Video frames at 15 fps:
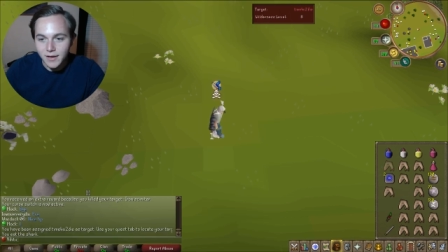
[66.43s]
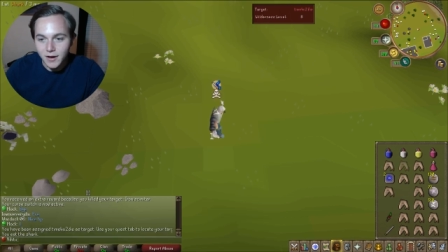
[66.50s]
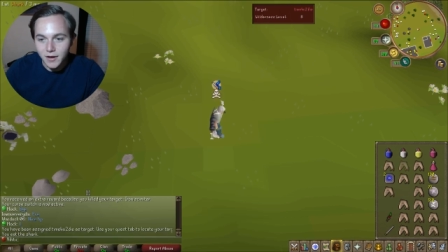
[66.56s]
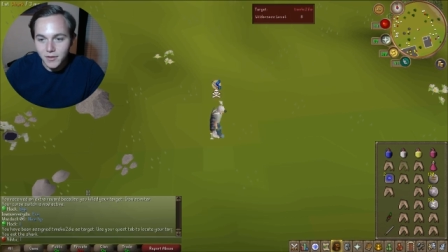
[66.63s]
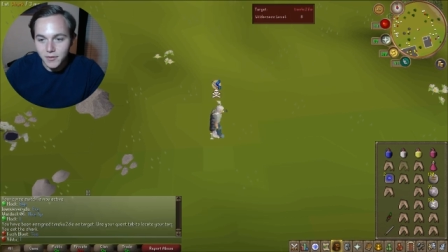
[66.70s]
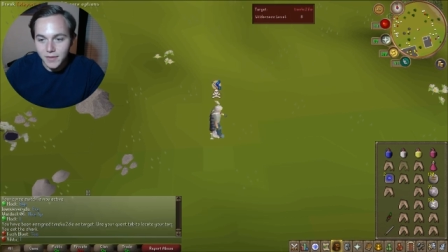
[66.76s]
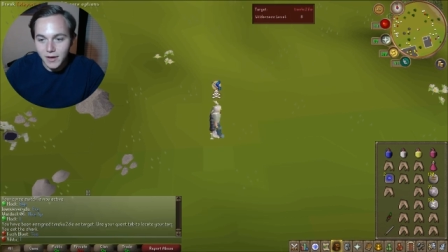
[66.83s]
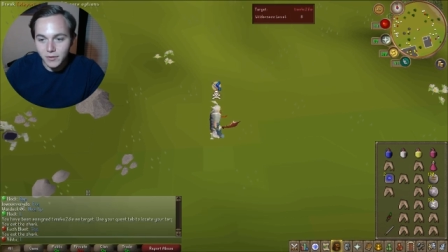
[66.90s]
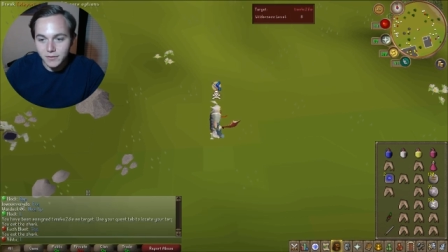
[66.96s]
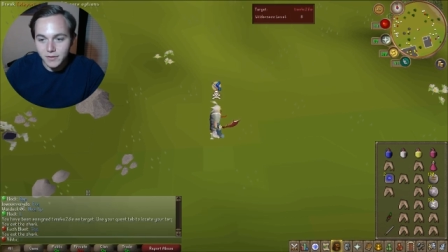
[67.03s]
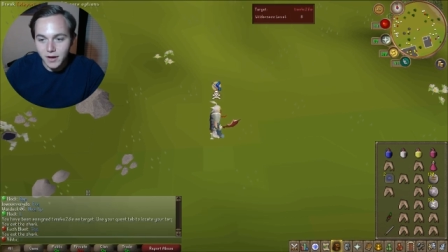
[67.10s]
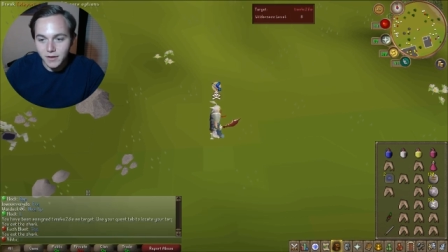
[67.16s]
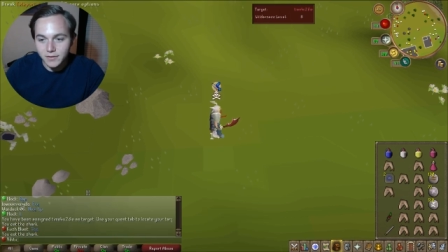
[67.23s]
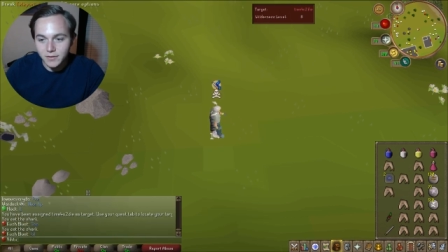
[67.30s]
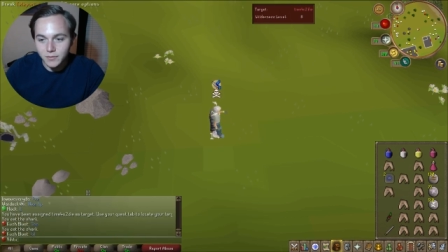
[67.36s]
Although that was
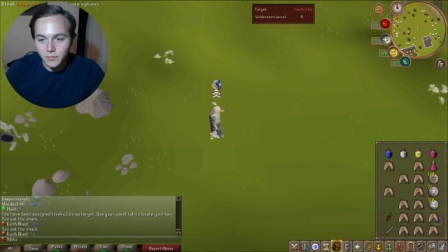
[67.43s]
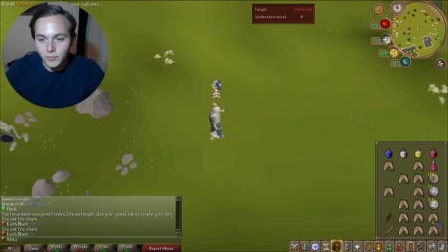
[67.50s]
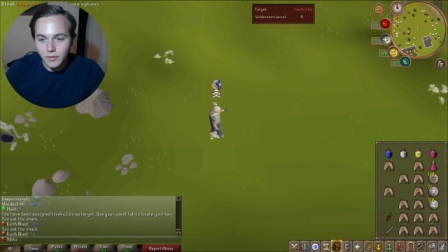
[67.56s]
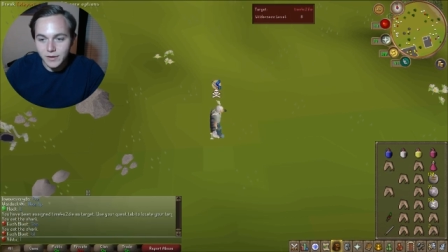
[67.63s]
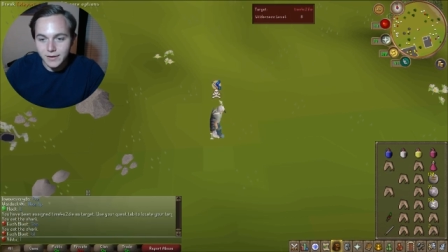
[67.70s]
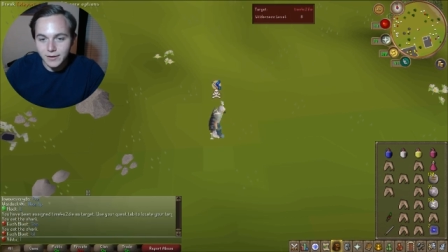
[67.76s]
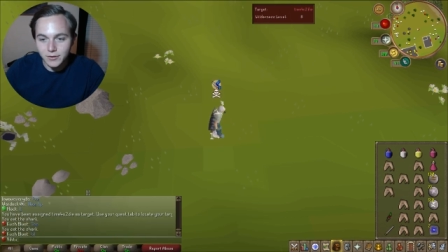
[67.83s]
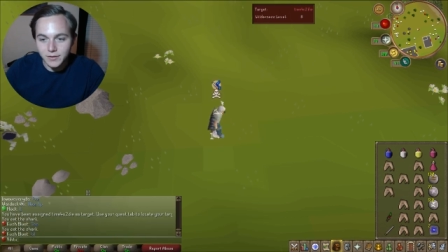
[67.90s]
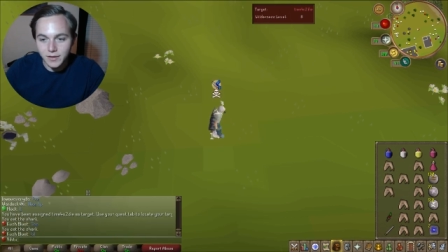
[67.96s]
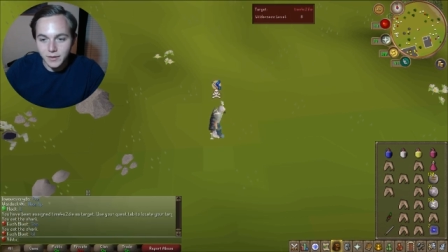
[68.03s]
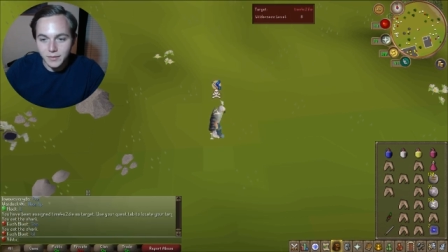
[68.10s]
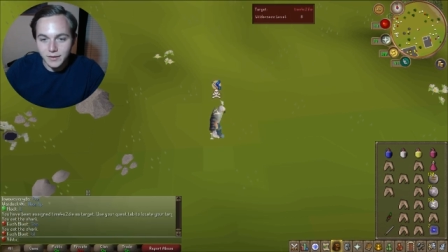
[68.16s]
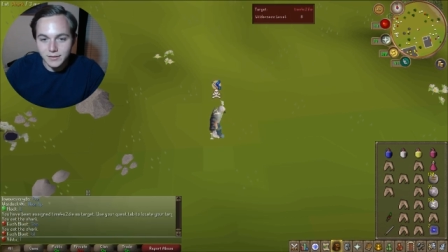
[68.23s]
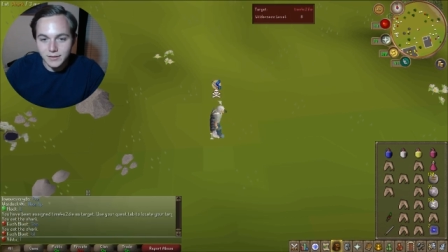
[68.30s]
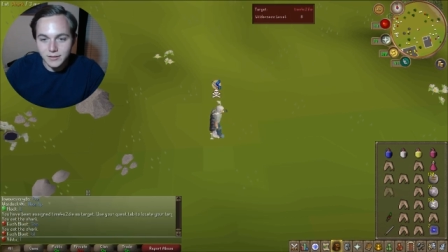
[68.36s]
awesome. We killed
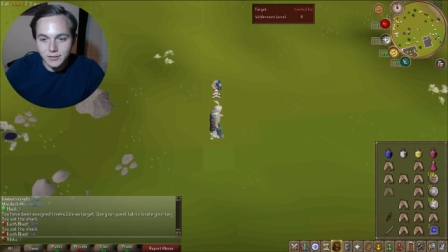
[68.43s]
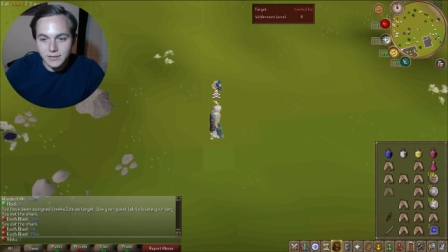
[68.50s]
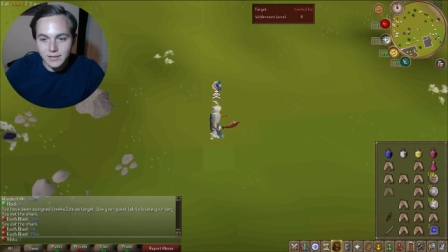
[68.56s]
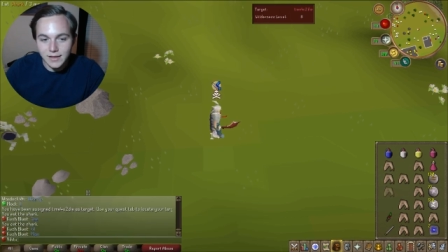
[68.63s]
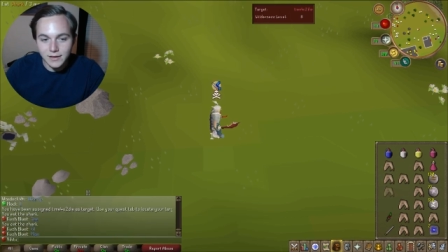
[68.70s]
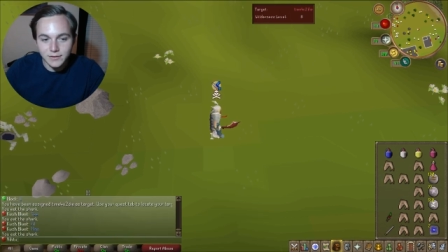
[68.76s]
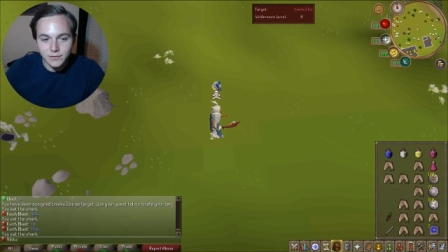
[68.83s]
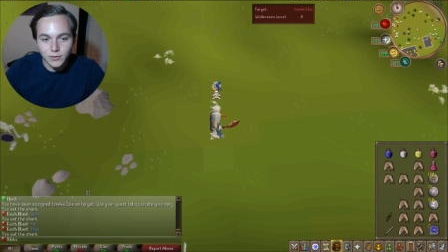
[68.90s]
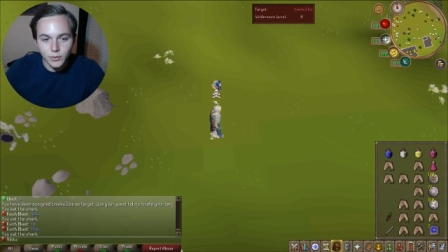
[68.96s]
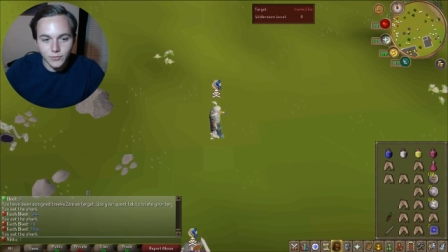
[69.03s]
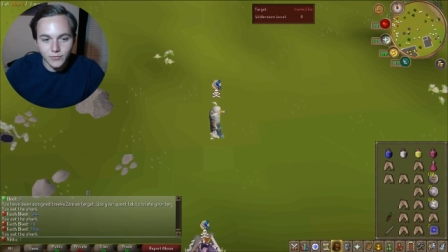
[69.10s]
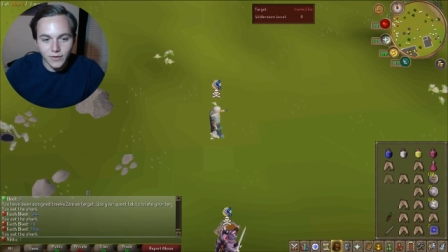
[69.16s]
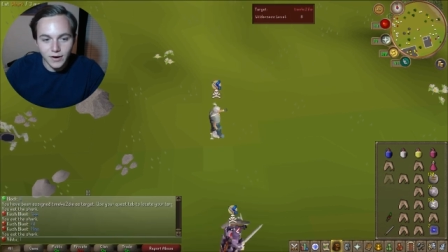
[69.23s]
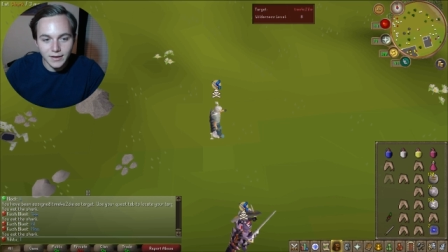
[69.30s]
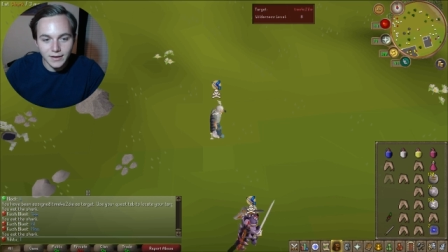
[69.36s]
him in literally like two
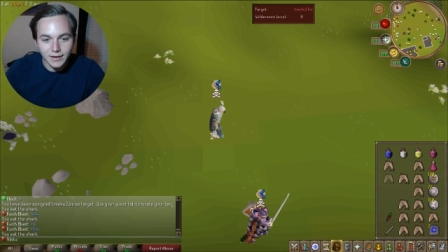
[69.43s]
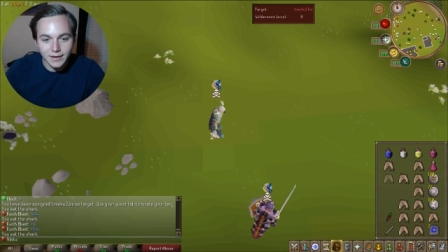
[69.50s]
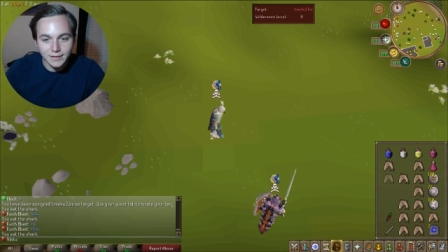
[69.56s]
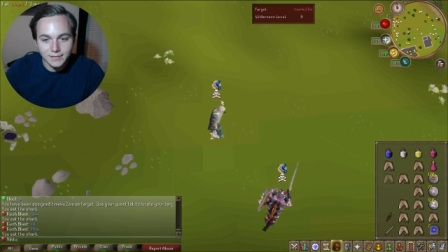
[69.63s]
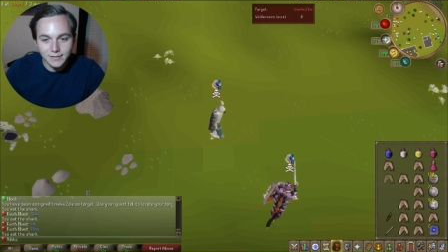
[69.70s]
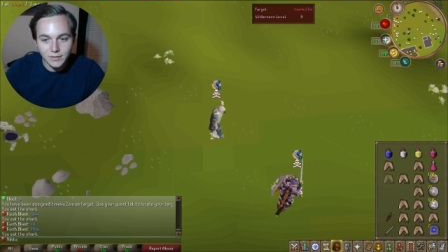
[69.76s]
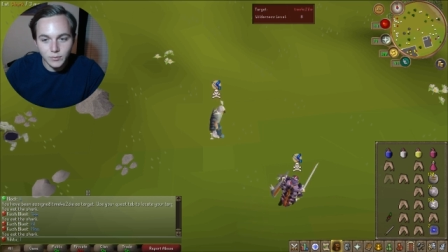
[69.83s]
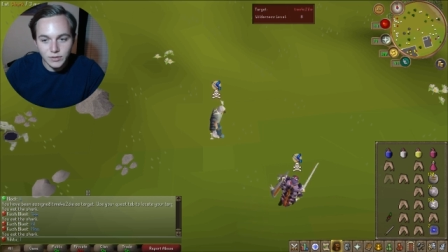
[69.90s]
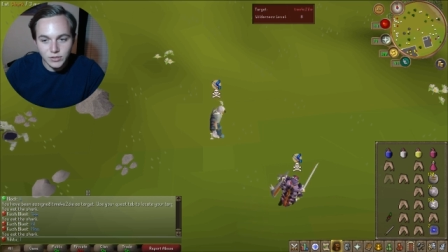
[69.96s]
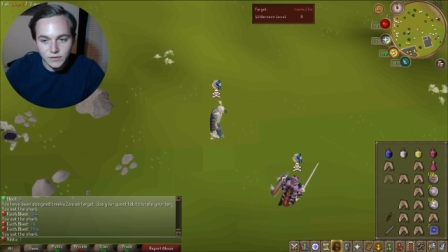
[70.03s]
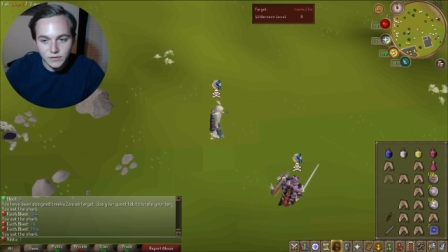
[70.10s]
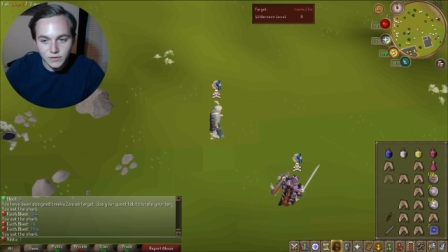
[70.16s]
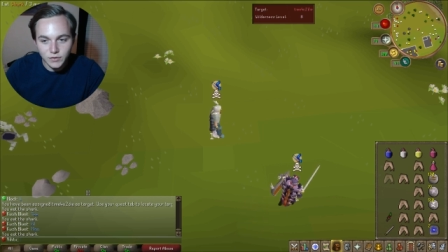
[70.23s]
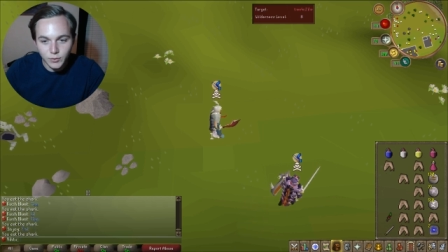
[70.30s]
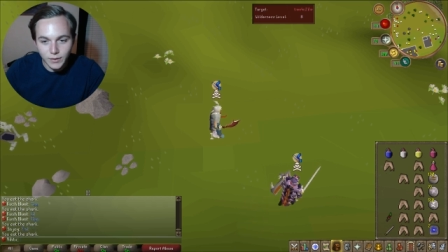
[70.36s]
fucking hits. Did we
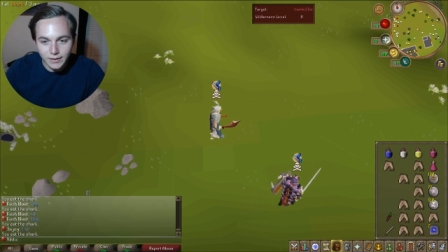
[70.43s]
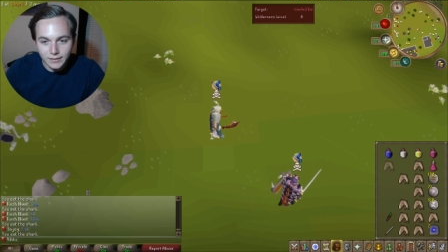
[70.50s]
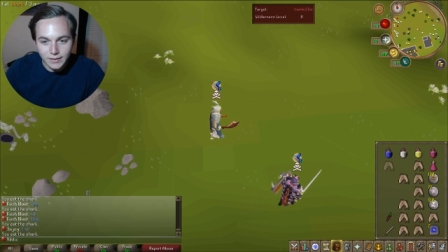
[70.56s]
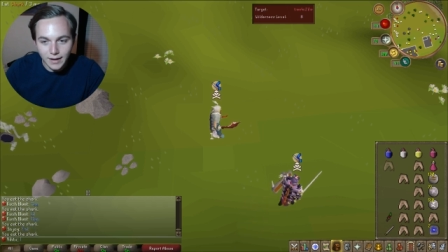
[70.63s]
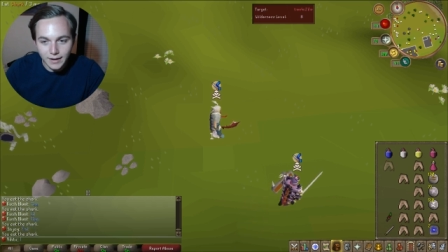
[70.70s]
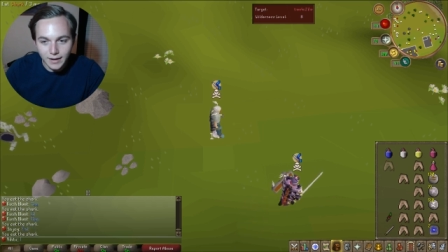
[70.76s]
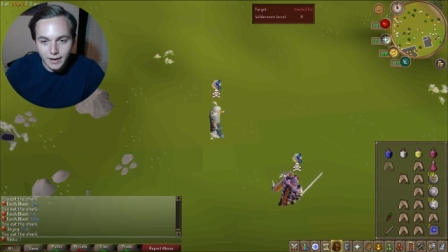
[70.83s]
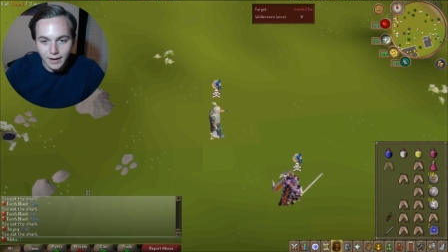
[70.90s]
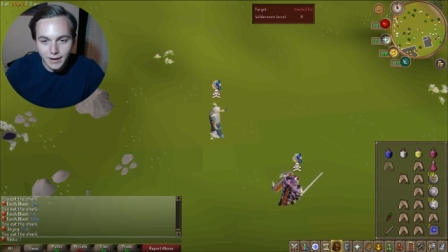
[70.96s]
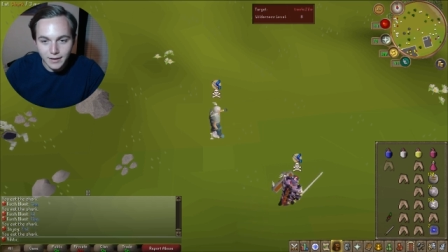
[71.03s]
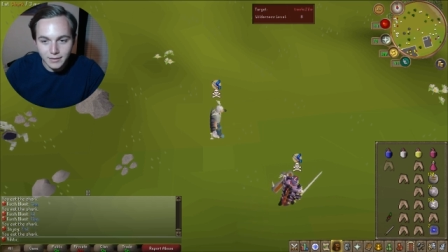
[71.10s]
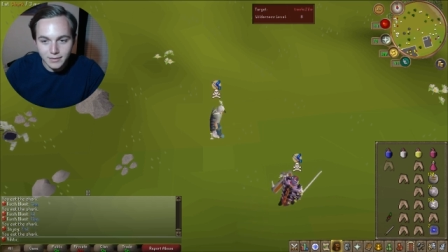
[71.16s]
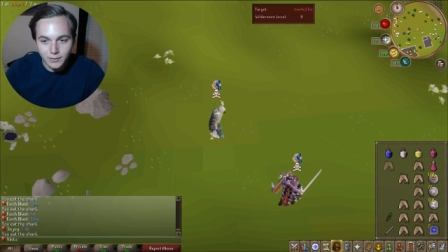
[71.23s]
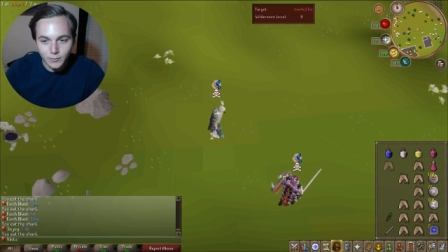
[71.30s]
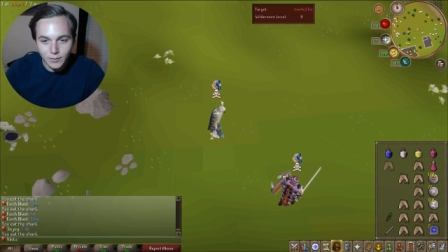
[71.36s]
just two hit that guy? I
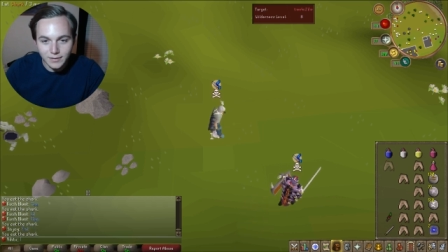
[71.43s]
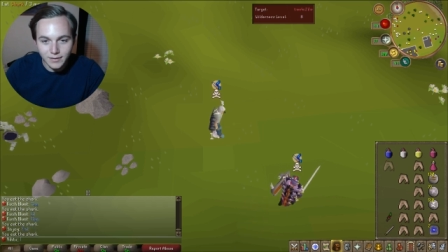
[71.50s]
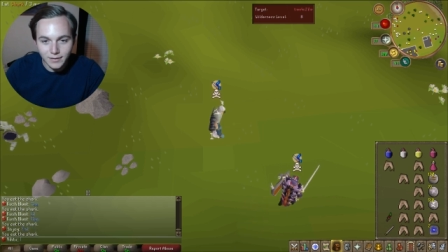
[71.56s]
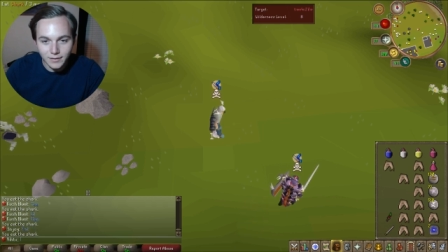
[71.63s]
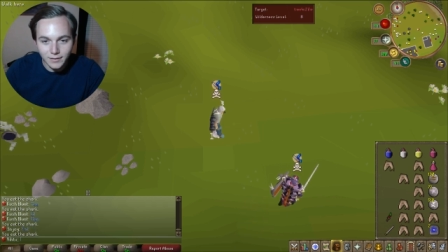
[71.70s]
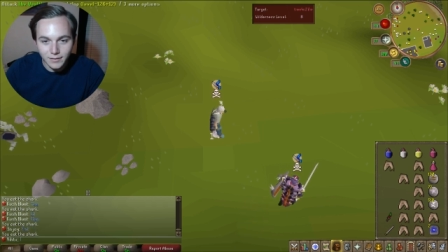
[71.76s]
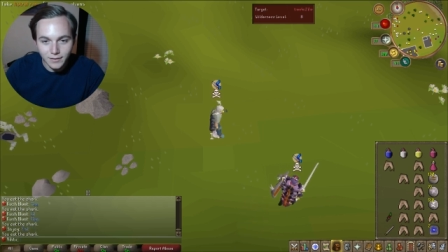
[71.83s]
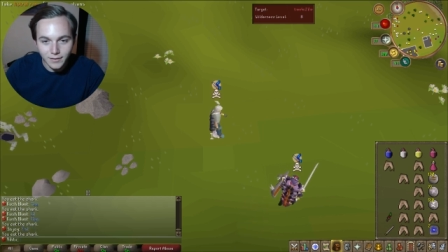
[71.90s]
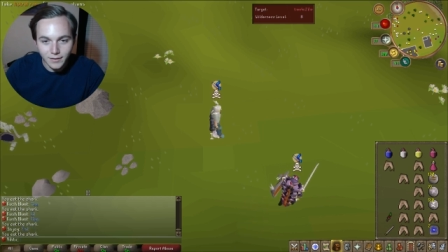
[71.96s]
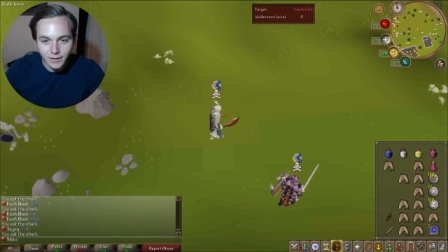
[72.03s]
think we did.